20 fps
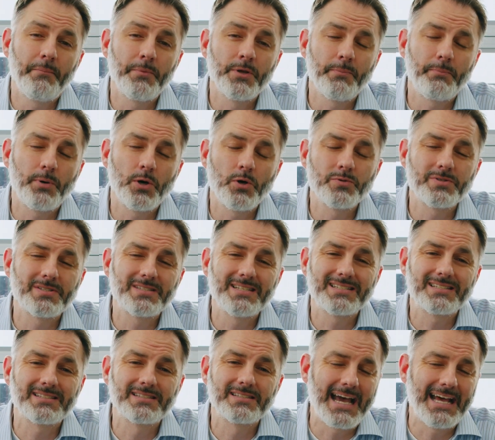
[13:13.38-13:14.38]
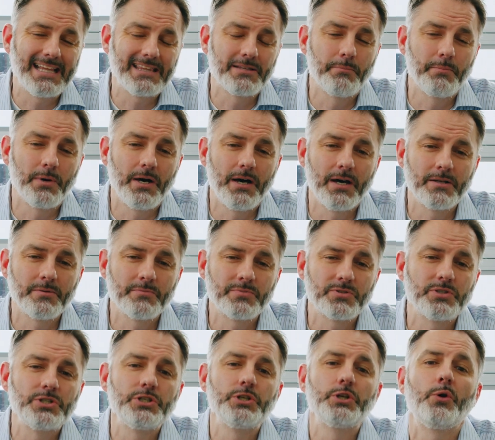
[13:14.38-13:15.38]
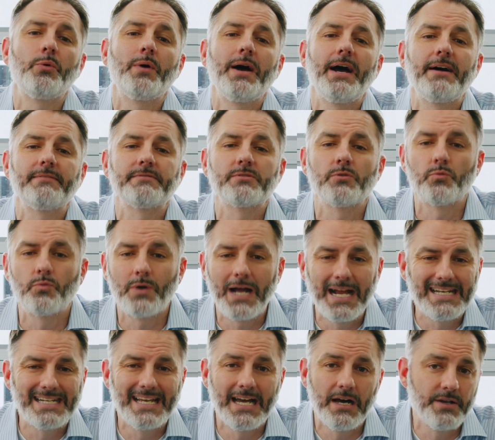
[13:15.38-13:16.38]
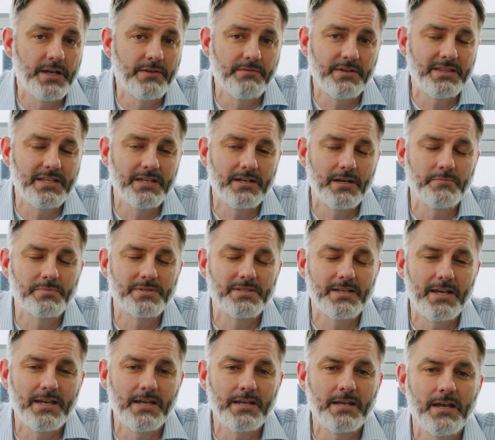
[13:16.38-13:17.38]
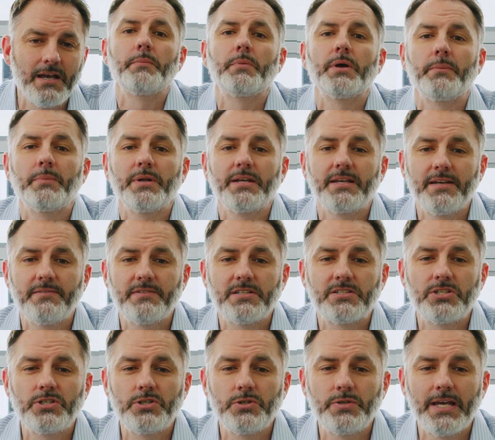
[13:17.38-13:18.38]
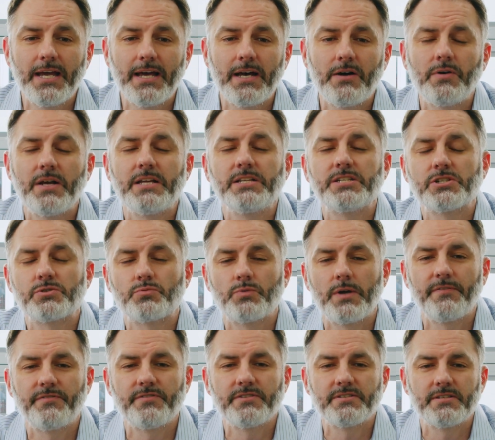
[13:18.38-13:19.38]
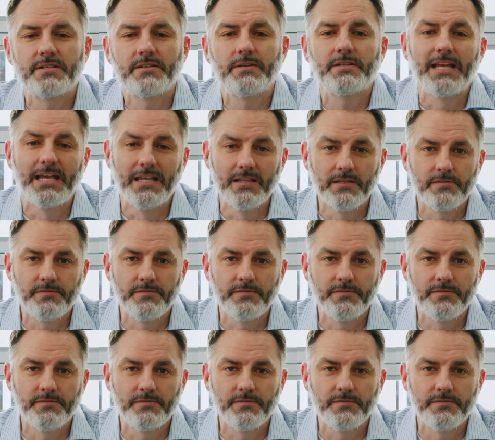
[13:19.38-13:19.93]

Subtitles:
gonna post this at the bottom so you don't have to write down everything I'm saying, but I'm gonna give it to you now and just reference it in the